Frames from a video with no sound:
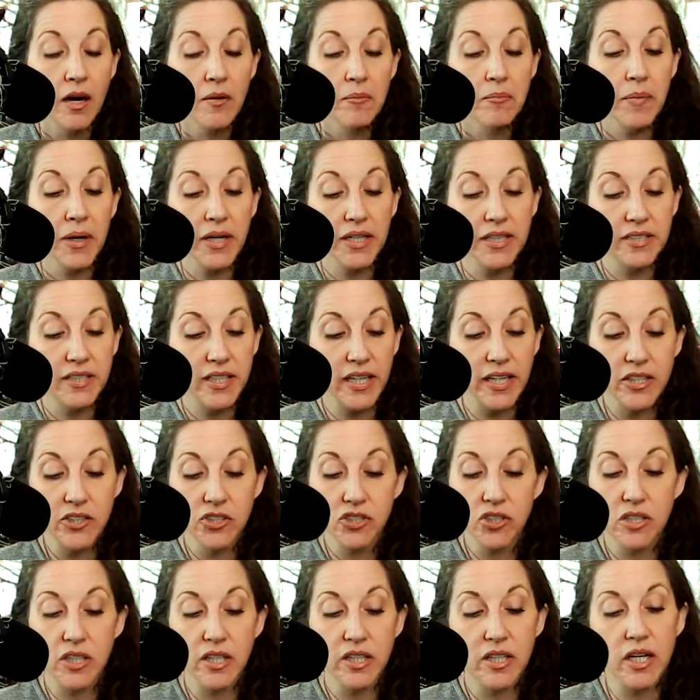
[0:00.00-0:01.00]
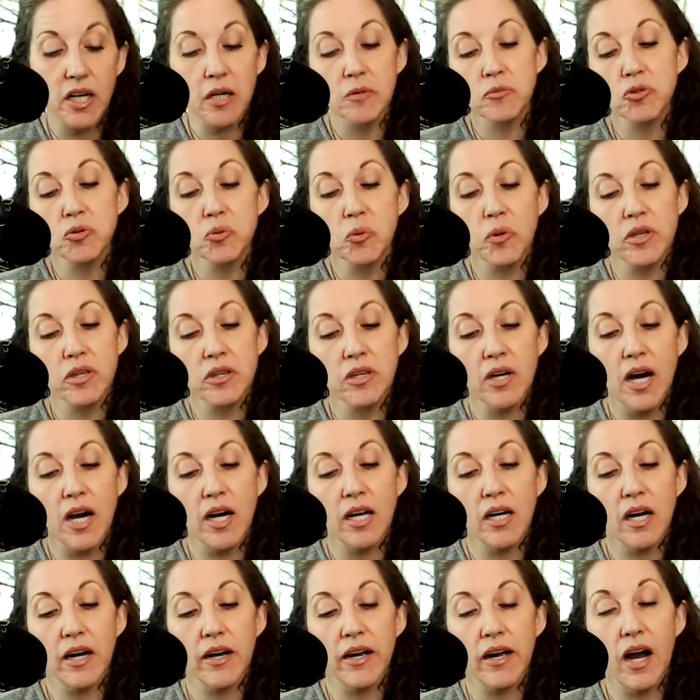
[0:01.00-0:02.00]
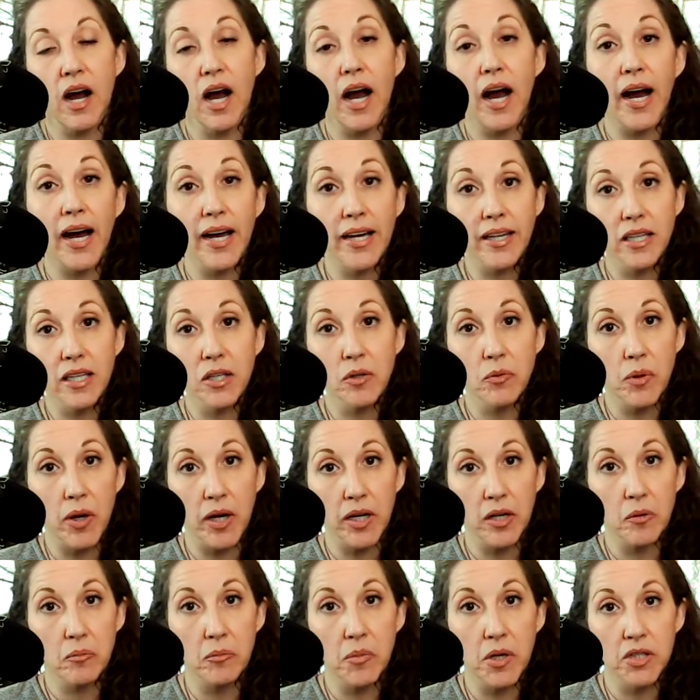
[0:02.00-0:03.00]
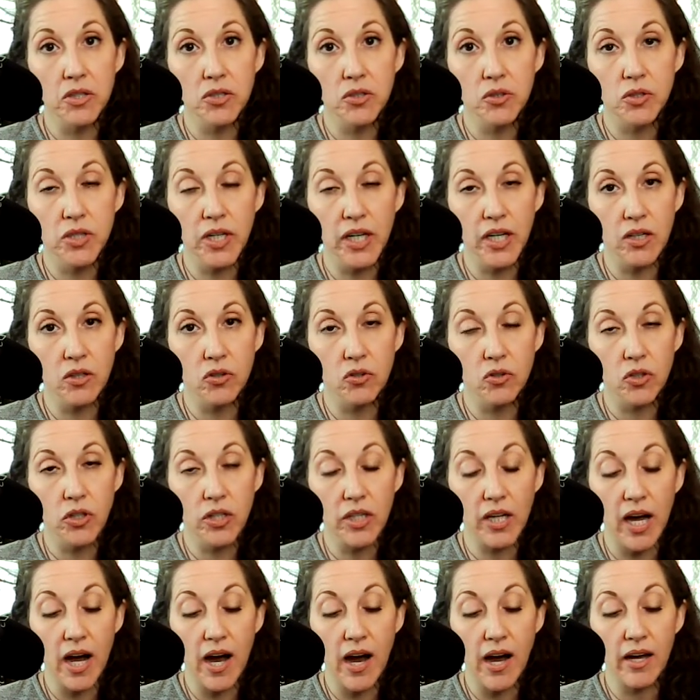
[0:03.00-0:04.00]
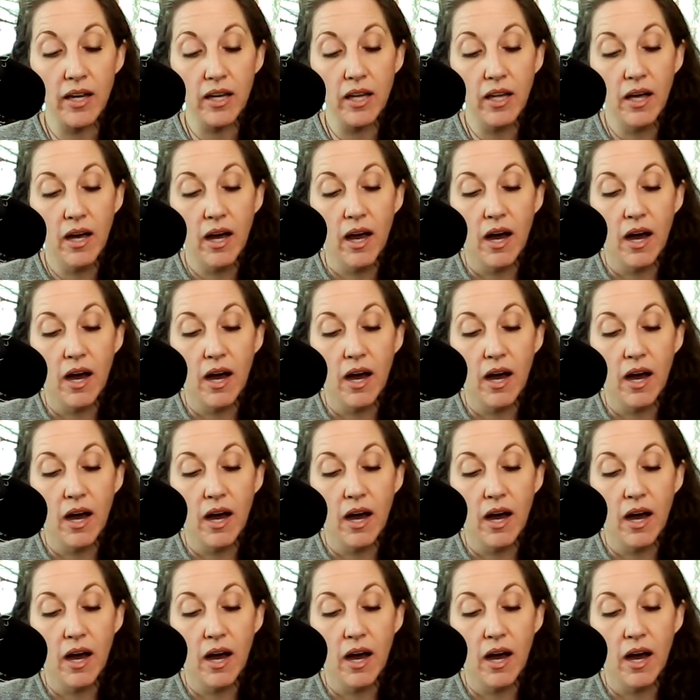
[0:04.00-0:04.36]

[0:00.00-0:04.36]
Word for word: meditation that comes with that i highly recommend you take a look at